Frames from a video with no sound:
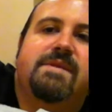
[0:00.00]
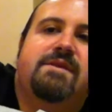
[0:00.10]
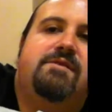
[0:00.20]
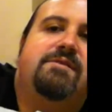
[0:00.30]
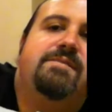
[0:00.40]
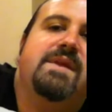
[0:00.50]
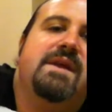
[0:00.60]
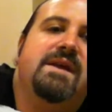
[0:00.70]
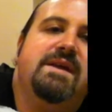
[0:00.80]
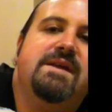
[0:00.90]
Little
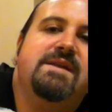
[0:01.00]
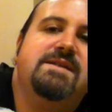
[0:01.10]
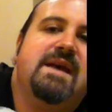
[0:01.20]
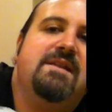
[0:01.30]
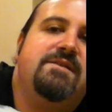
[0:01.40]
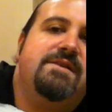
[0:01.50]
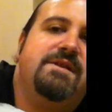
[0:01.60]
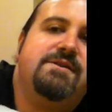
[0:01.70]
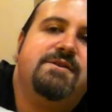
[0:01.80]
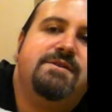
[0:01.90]
satellite
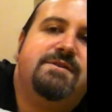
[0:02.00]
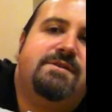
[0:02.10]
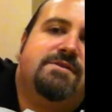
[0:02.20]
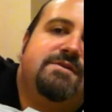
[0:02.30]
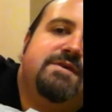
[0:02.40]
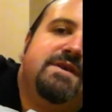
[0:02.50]
dish sort of